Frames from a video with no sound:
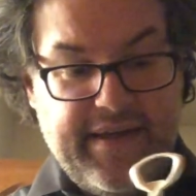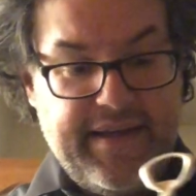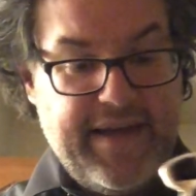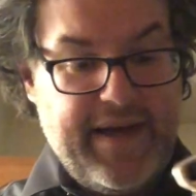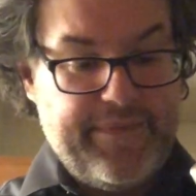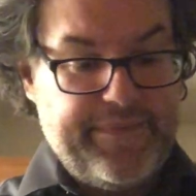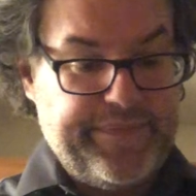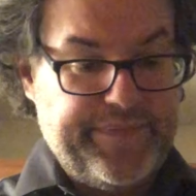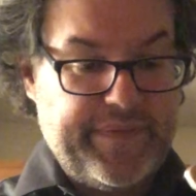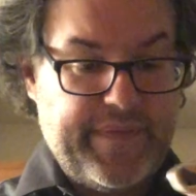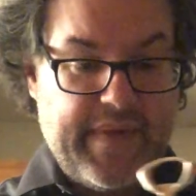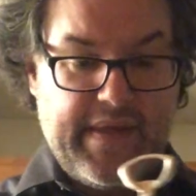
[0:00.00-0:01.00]
yeah.
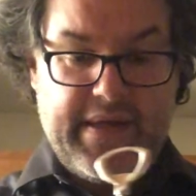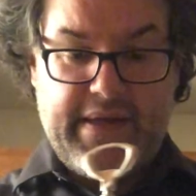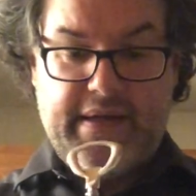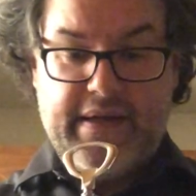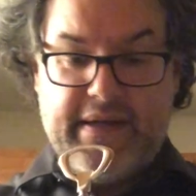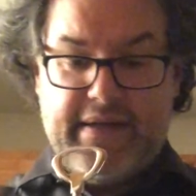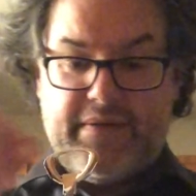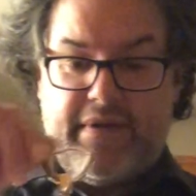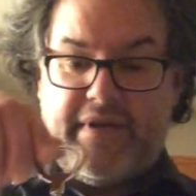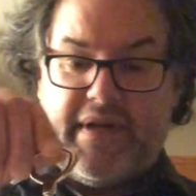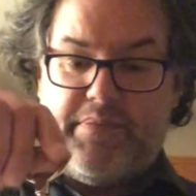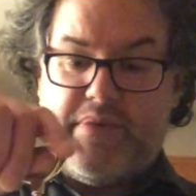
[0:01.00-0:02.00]
So I
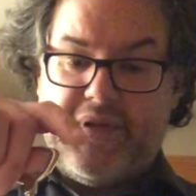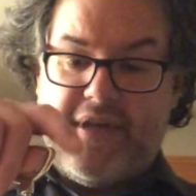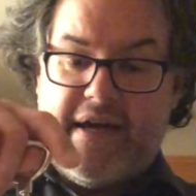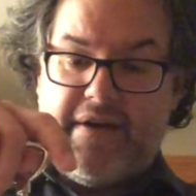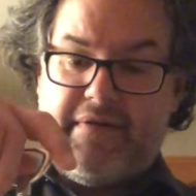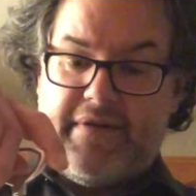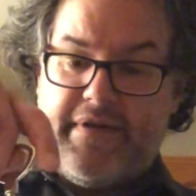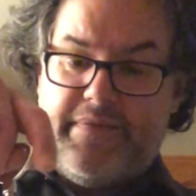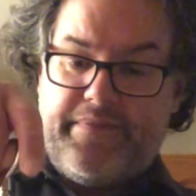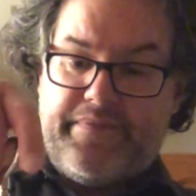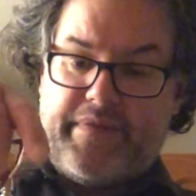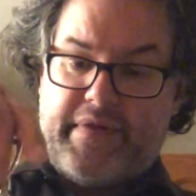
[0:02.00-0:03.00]
thought I'd put that on.
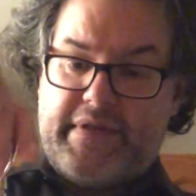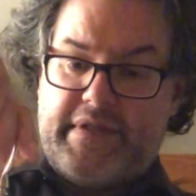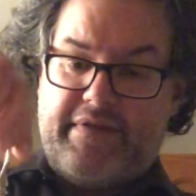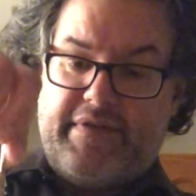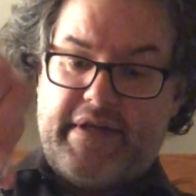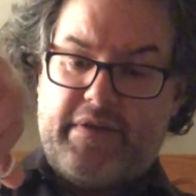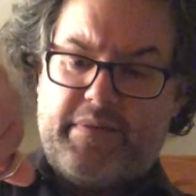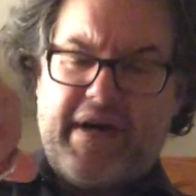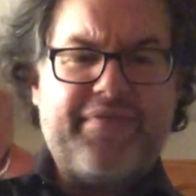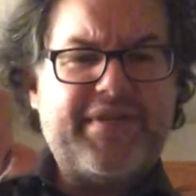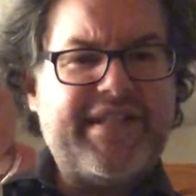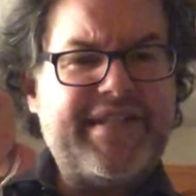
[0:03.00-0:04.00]
Let's see if I can. I
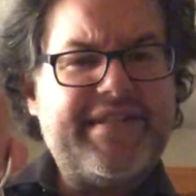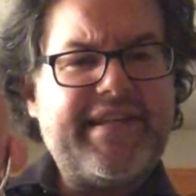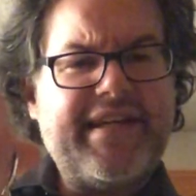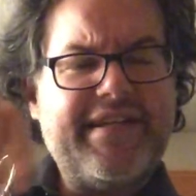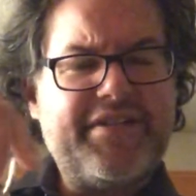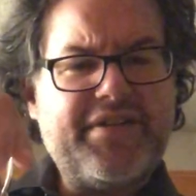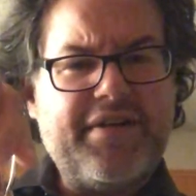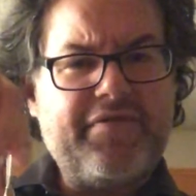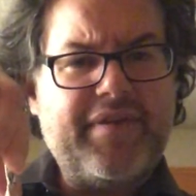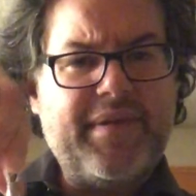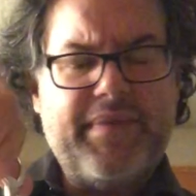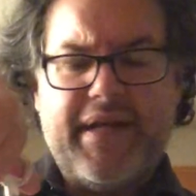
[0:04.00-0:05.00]
was just thinking, should I
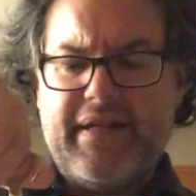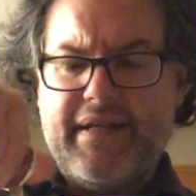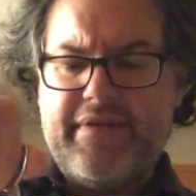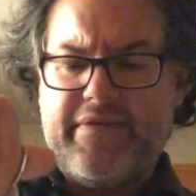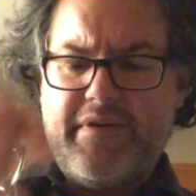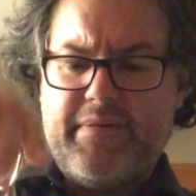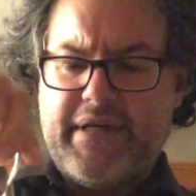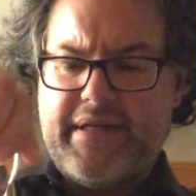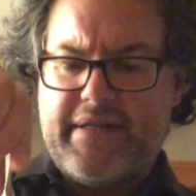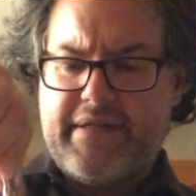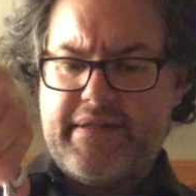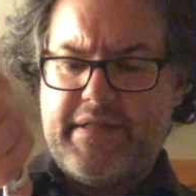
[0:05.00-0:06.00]
flip that liver? But
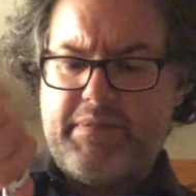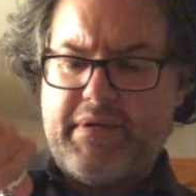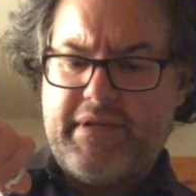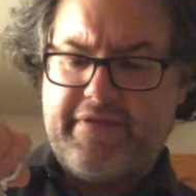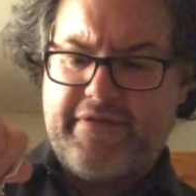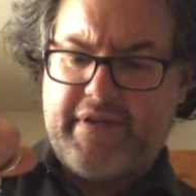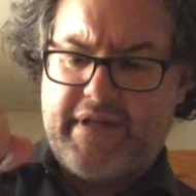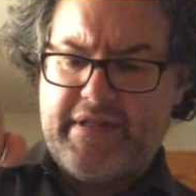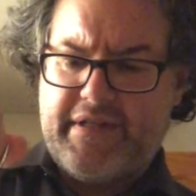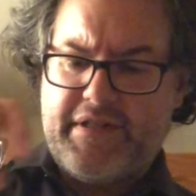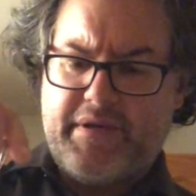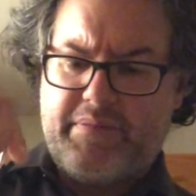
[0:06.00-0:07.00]
it's probably fine.
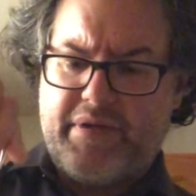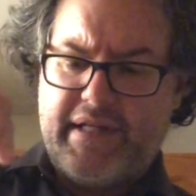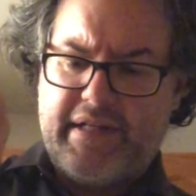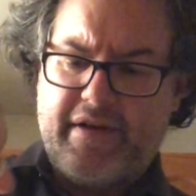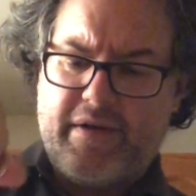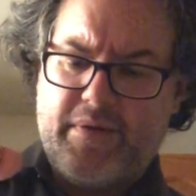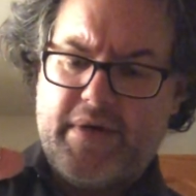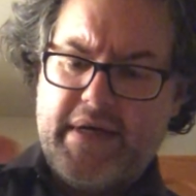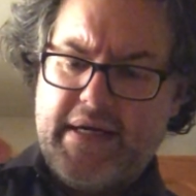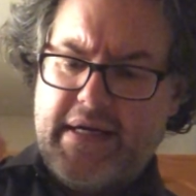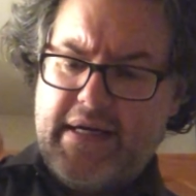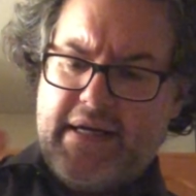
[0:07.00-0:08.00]
It's on pretty low.
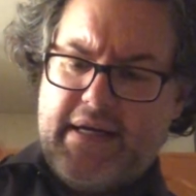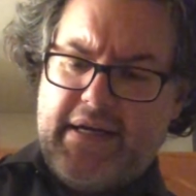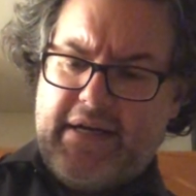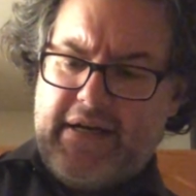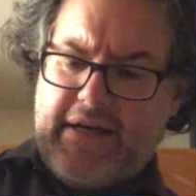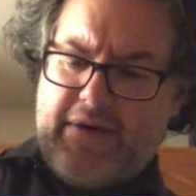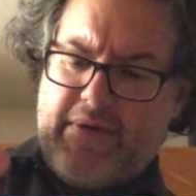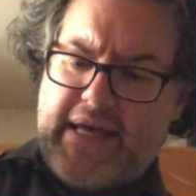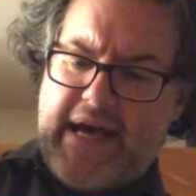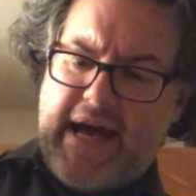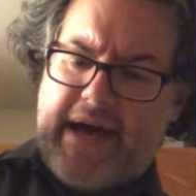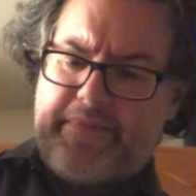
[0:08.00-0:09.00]

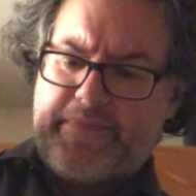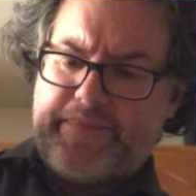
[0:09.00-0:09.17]
Okay.